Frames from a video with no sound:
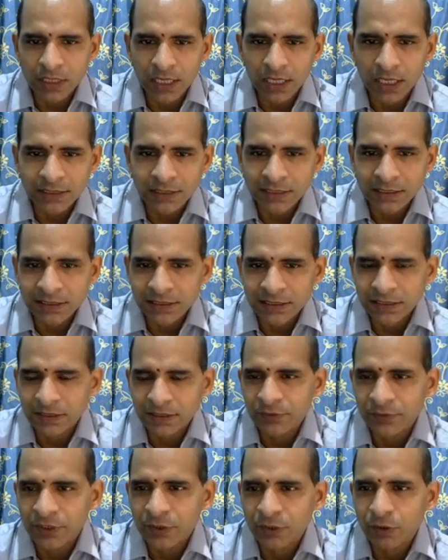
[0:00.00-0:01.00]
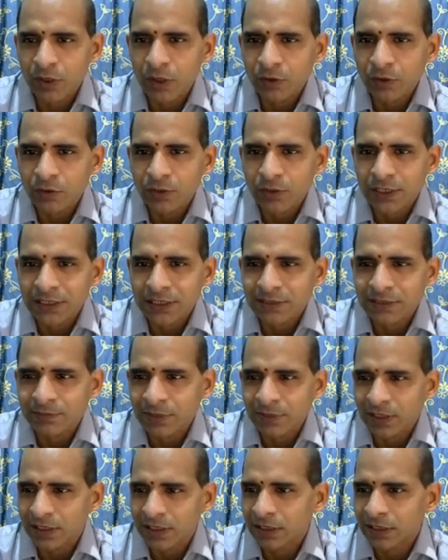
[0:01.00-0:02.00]
as I said, we know how to
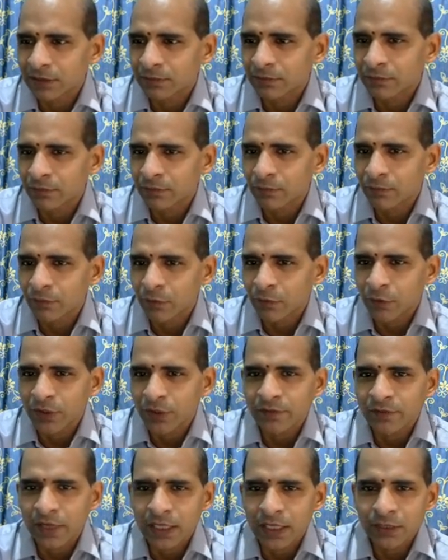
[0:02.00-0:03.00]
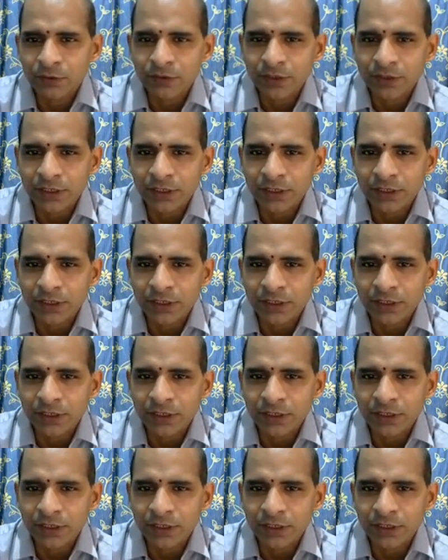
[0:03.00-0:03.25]
accept a floating value,